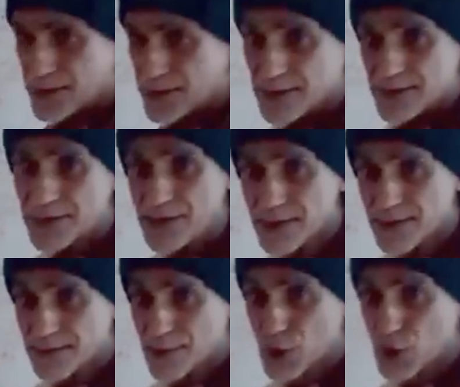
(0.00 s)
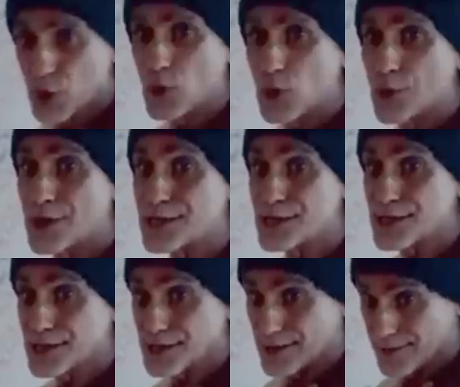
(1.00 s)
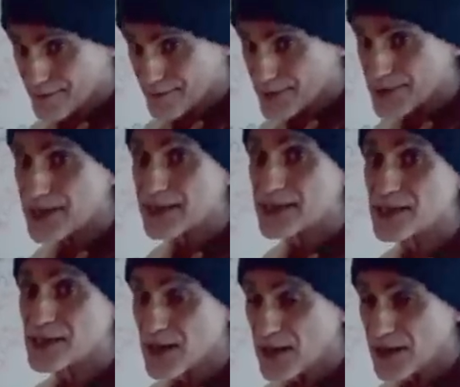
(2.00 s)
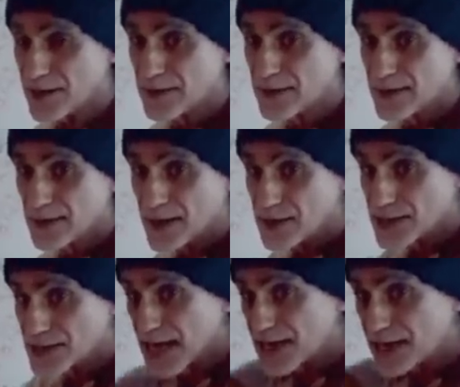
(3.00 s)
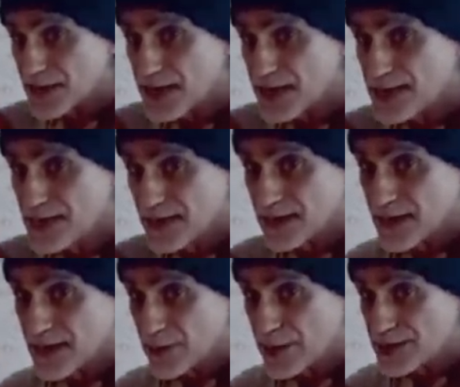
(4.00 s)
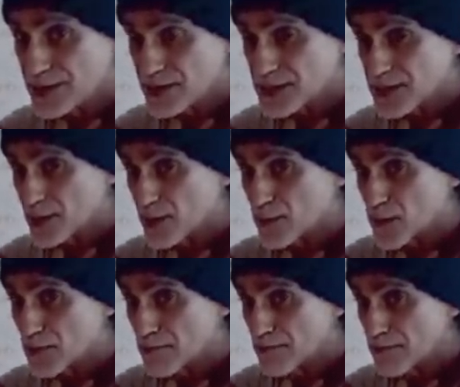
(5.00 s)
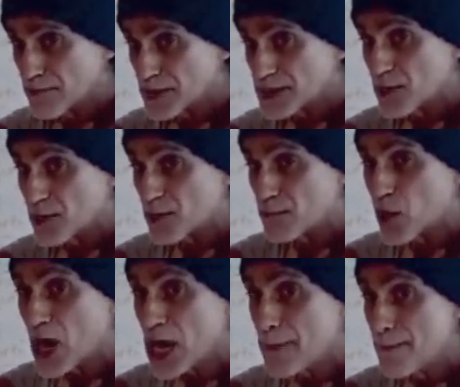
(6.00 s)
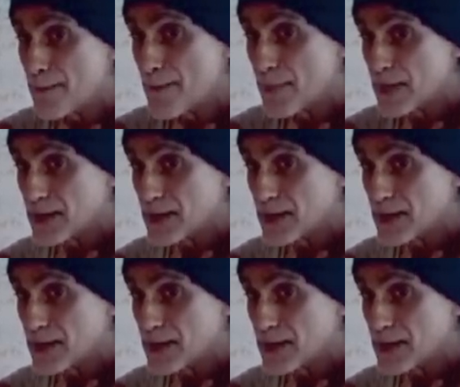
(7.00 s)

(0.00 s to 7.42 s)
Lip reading: degrees, Taurus, the second sign. And you start at the head, Aries, the cerebrum, the cerebram.